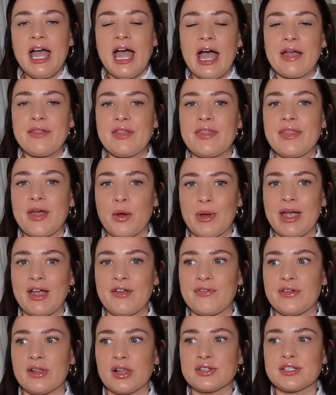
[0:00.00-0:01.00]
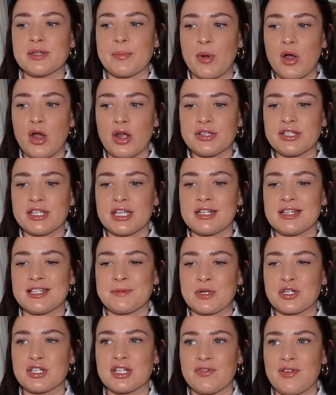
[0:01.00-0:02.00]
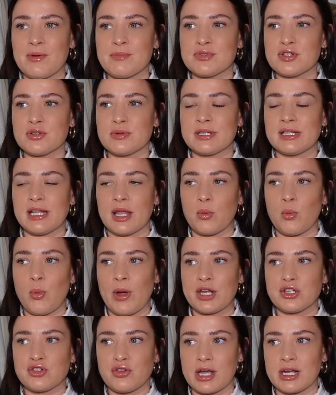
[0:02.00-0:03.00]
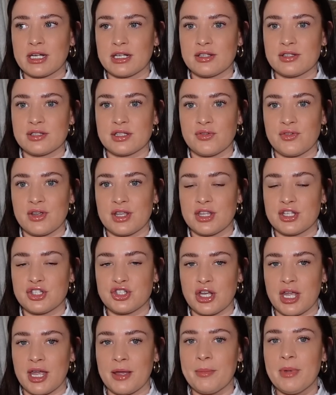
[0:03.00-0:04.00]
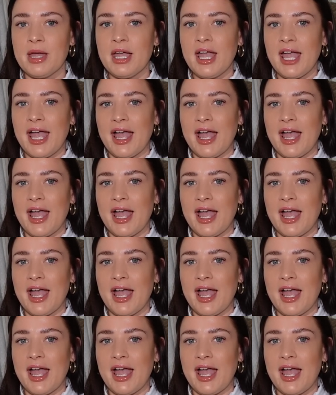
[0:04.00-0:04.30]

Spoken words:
and then that way I feel supported, especially if I'm doing like weight training and stuff in the gym.